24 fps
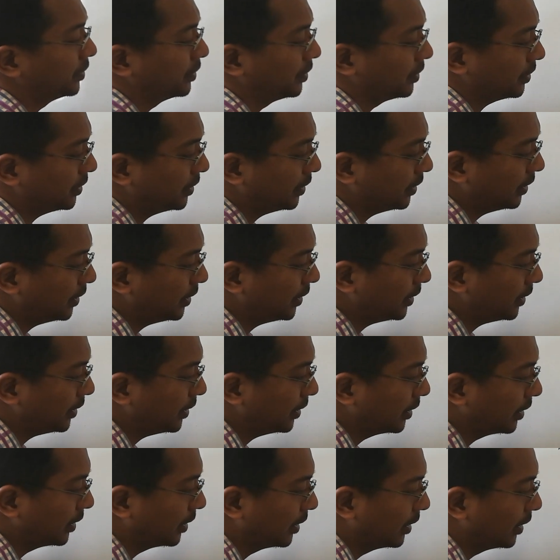Okay,
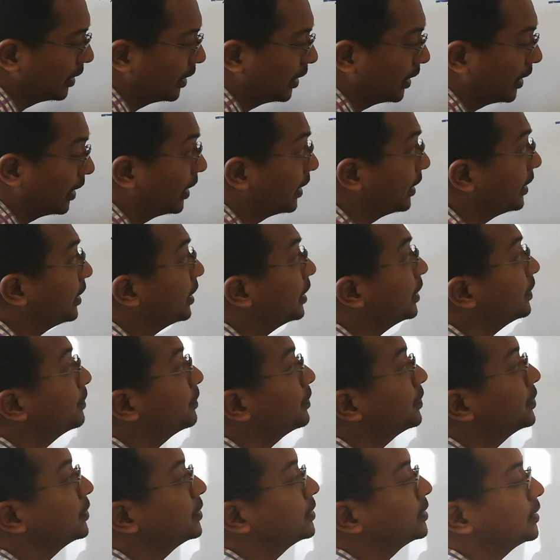and then
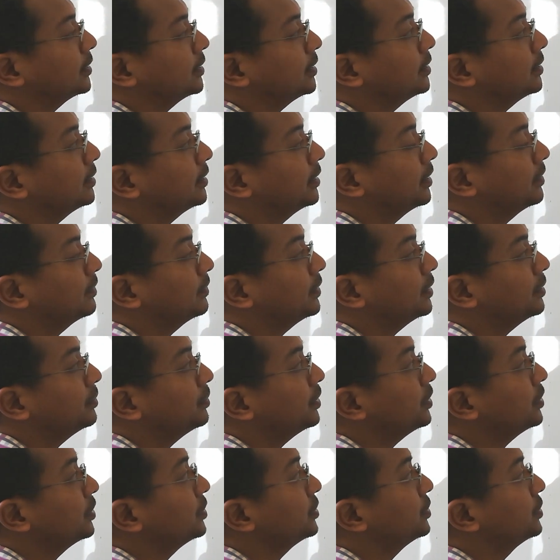for section 7,
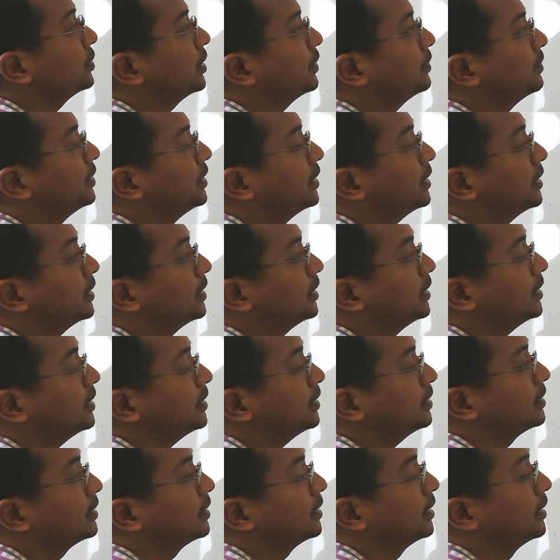because you have
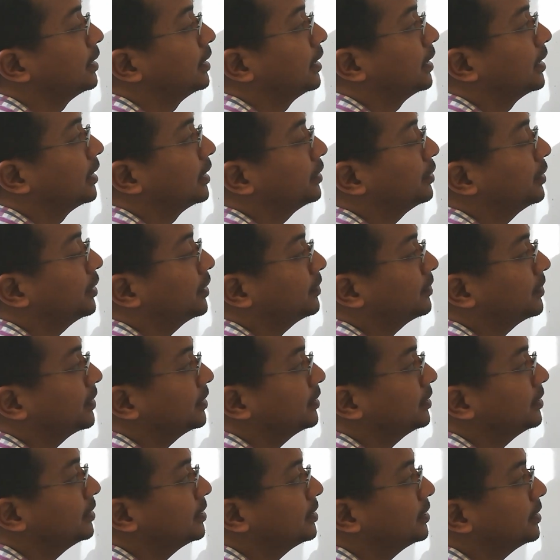decrease, you have
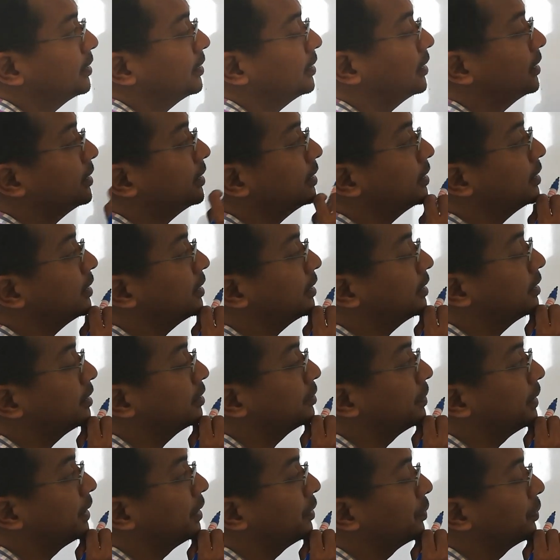transition and then decrease
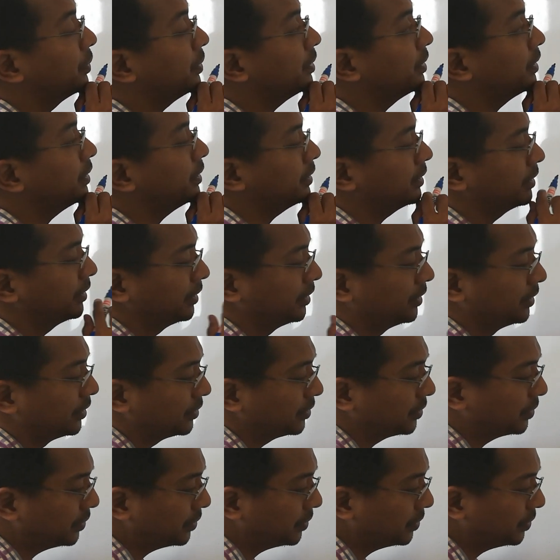by 1,
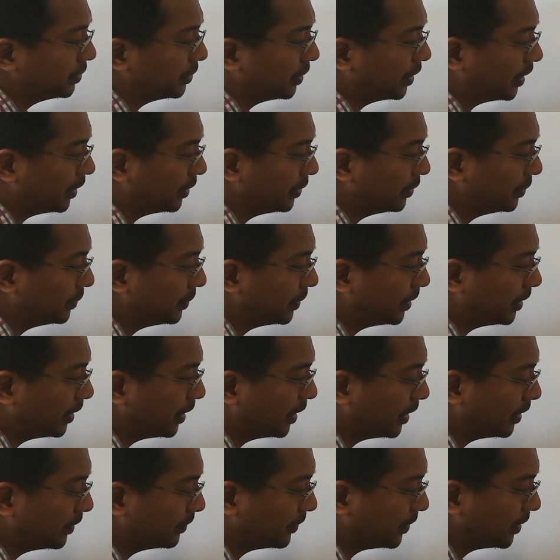so you will
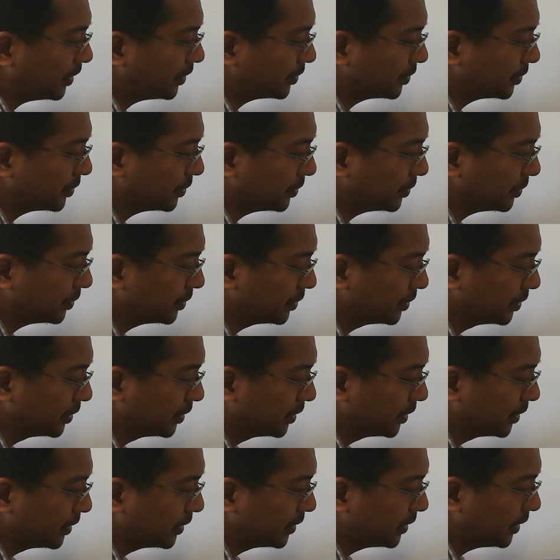have also
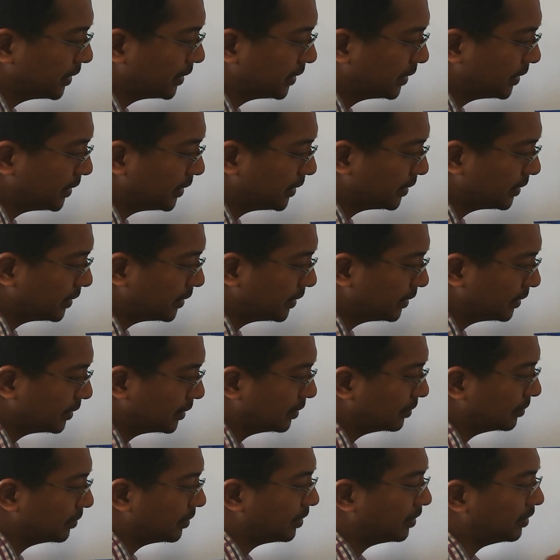decrease in
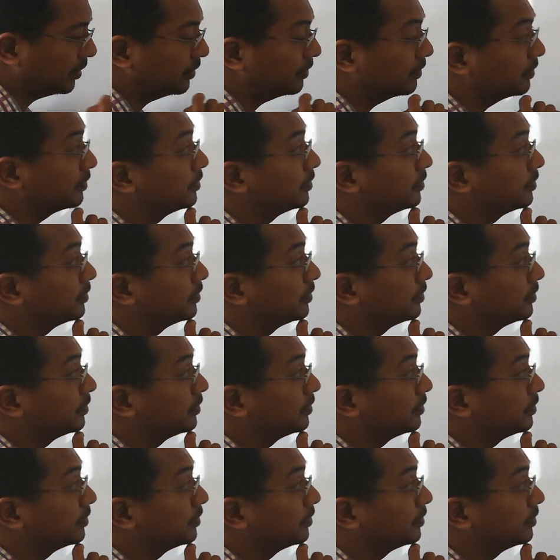terms of